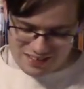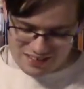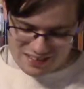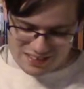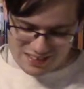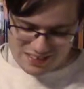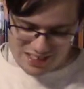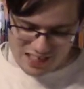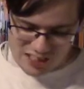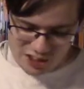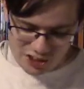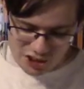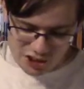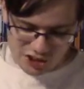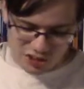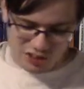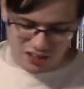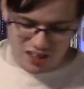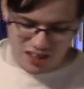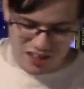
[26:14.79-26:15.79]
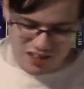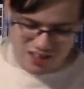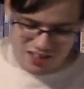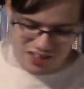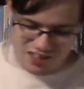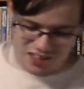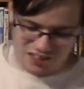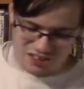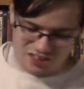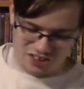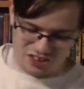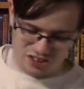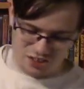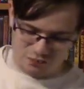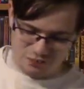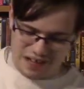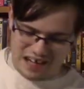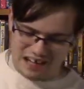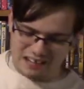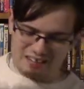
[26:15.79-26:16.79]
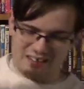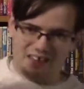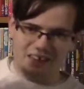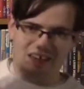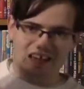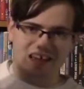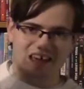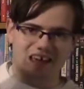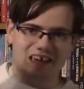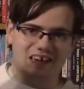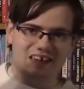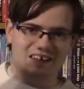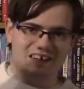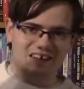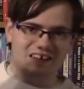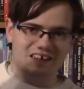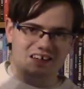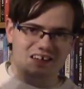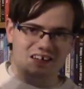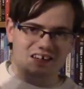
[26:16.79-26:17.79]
essentially smacked on the head